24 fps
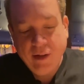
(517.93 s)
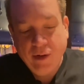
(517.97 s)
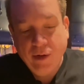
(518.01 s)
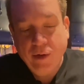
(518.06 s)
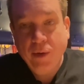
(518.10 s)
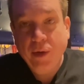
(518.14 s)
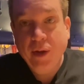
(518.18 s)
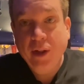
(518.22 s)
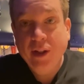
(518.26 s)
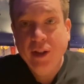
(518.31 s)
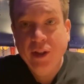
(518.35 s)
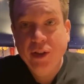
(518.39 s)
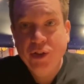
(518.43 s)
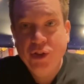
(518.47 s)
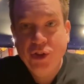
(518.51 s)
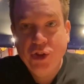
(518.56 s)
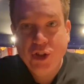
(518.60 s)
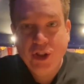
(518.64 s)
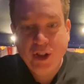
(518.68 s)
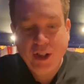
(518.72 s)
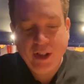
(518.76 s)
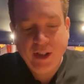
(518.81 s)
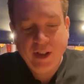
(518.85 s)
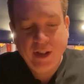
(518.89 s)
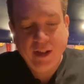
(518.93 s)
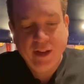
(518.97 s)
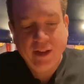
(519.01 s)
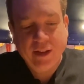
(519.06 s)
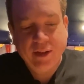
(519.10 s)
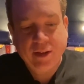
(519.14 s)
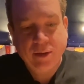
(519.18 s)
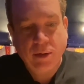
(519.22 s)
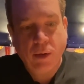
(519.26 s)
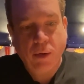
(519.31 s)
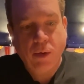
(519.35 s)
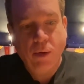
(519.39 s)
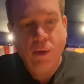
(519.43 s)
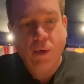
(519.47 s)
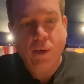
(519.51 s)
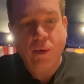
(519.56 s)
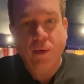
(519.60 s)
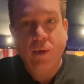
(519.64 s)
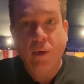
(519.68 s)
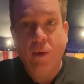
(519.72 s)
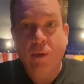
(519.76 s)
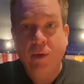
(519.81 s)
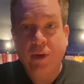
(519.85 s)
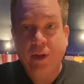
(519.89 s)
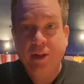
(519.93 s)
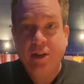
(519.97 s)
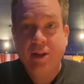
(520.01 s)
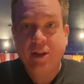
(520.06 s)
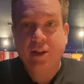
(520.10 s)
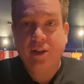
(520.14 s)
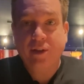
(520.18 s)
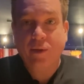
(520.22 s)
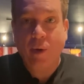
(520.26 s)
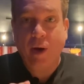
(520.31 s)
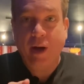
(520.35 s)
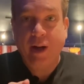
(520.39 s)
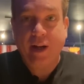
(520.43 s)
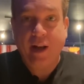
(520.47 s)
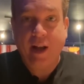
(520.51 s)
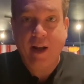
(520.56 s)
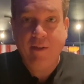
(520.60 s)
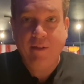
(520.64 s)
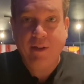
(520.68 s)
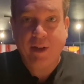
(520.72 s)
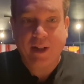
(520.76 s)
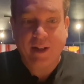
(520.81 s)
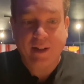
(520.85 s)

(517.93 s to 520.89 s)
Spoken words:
grilled cheese. Oh, this is quite heavy.